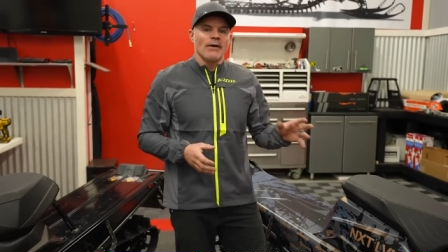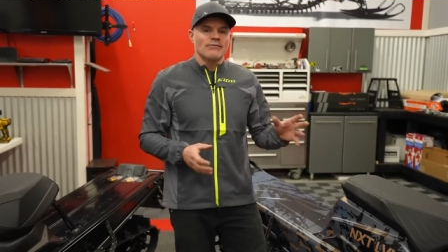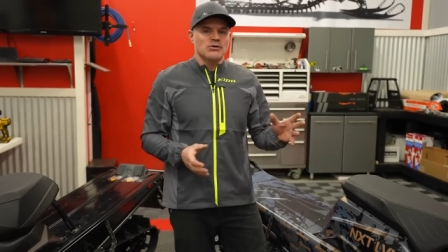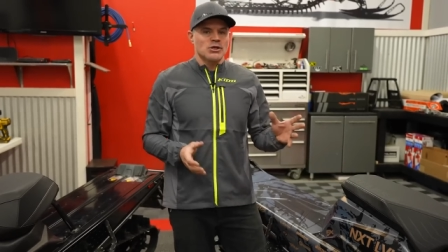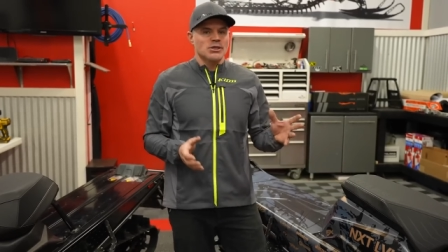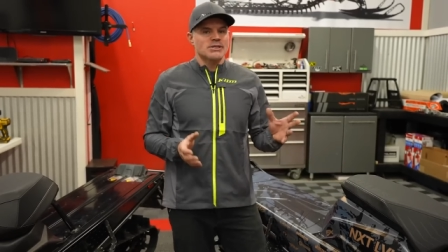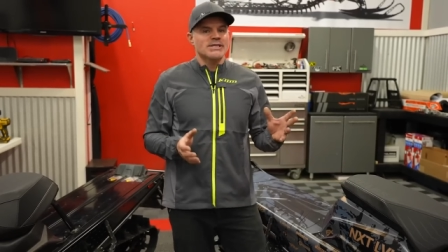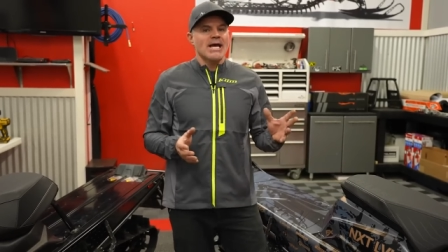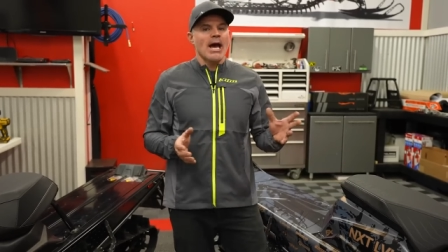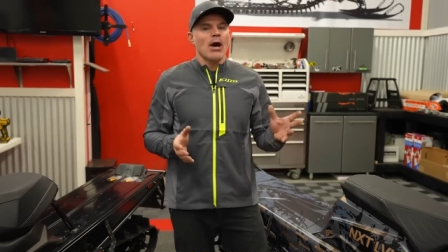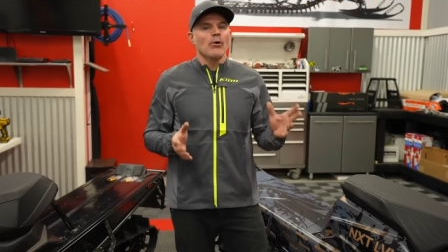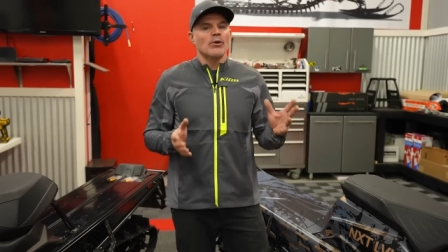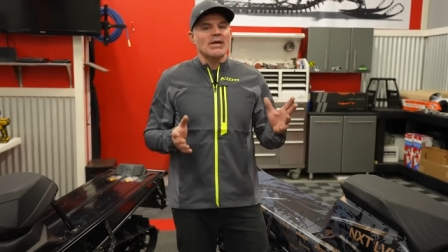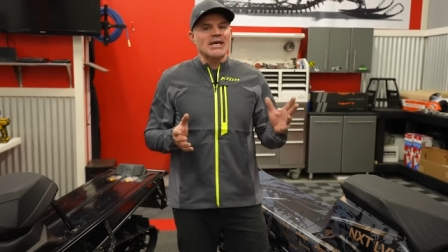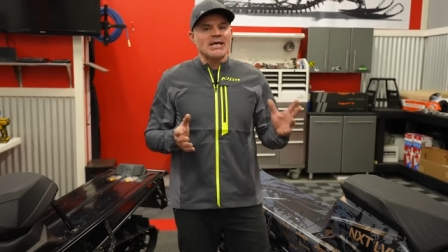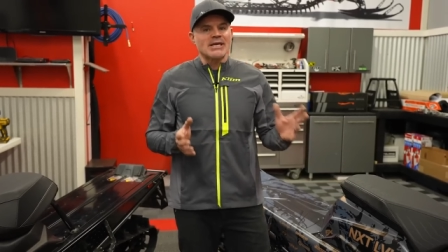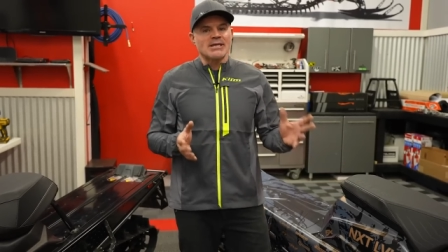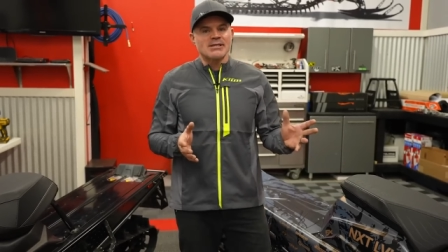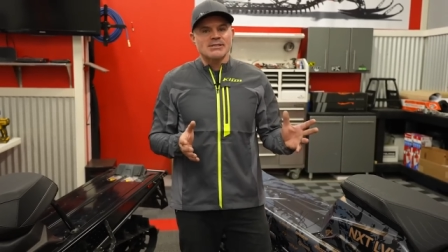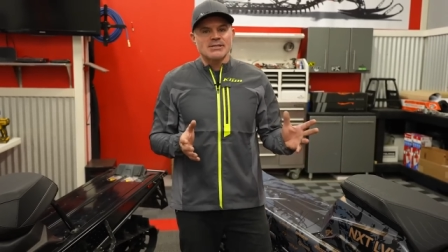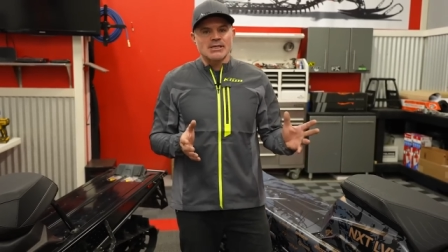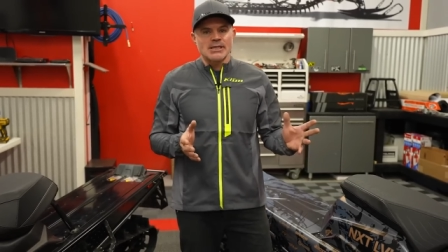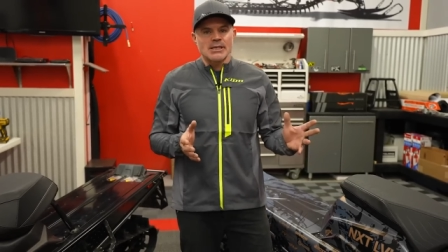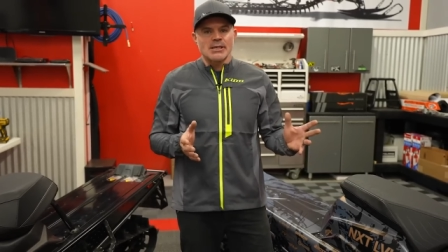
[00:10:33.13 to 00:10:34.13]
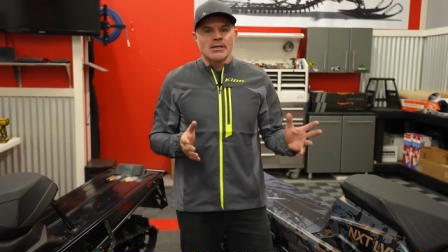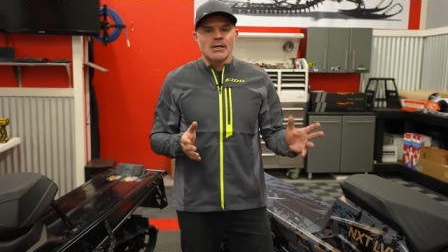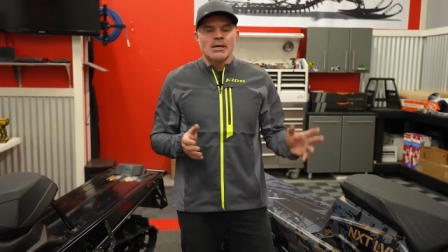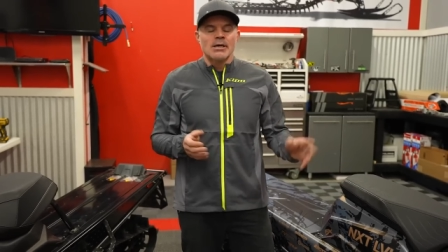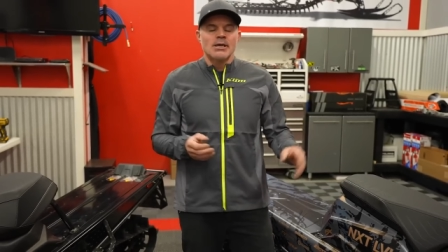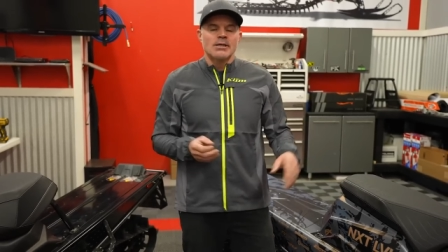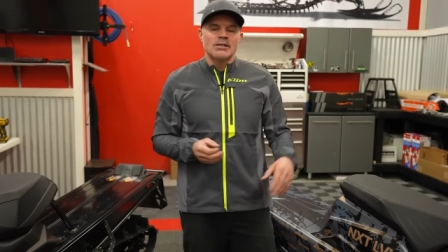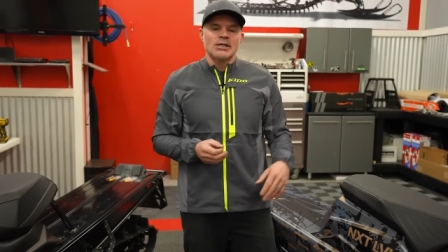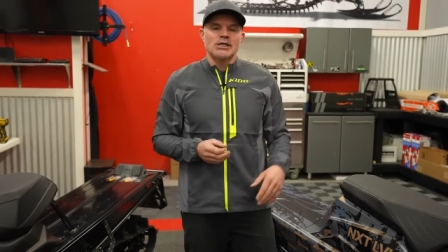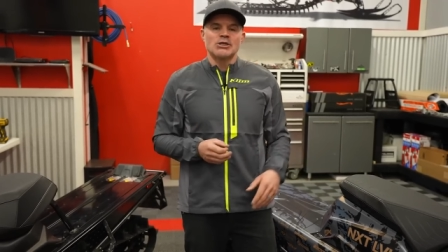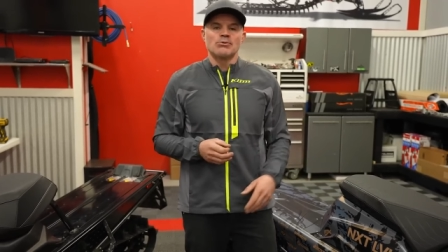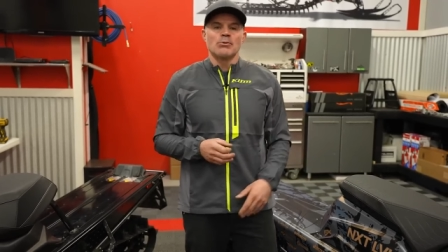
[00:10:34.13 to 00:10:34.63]
of just how easy
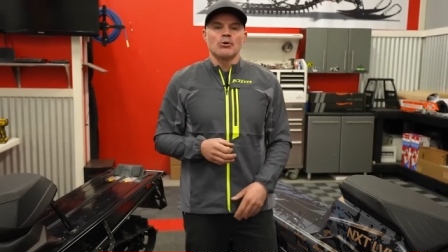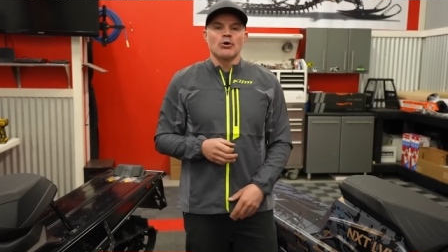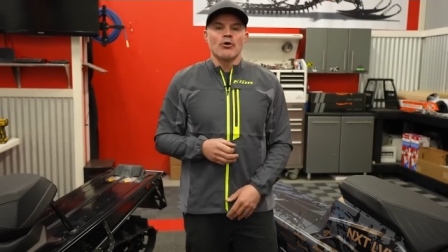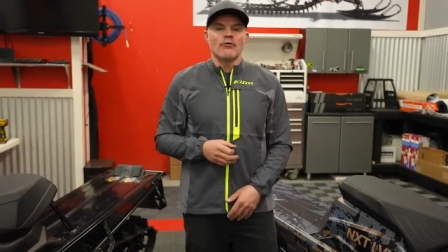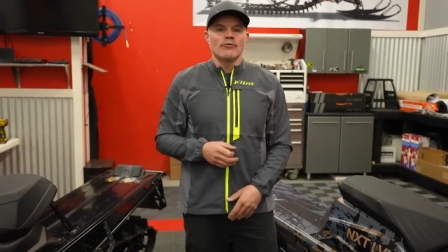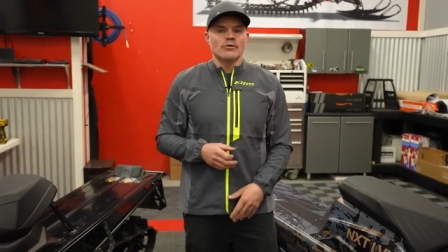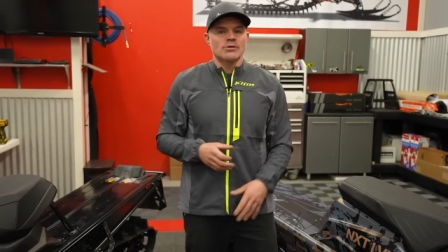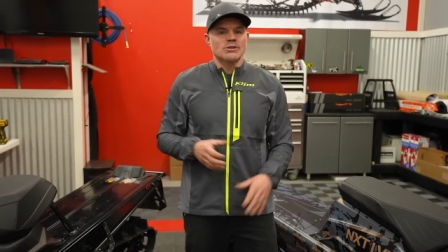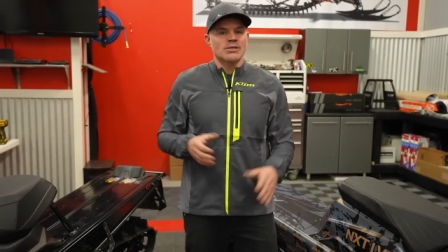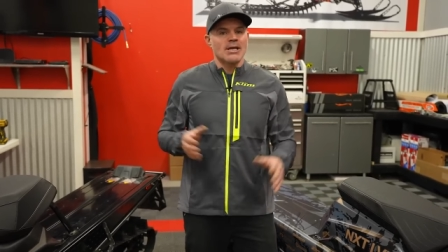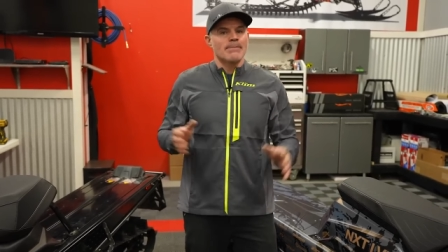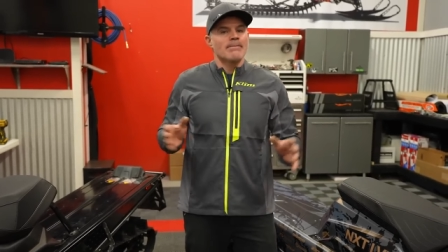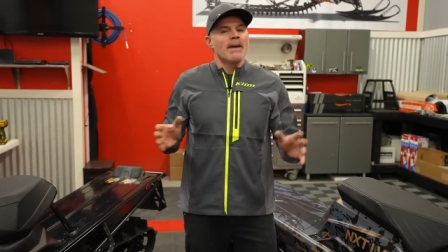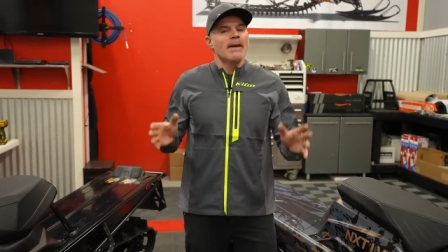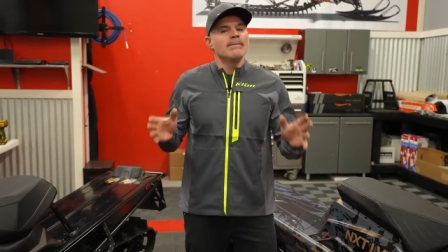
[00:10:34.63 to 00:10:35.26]
these maneuvers that